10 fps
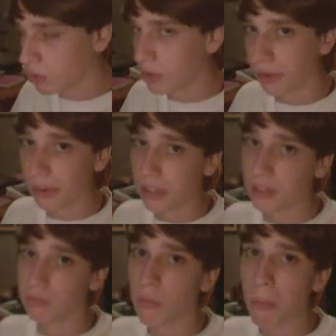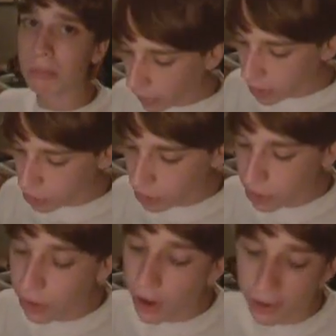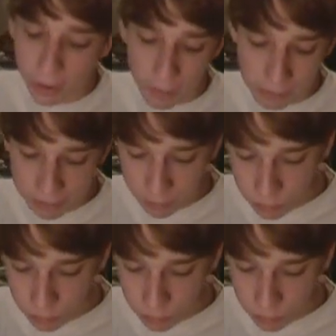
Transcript: So good. It's good to dunk them.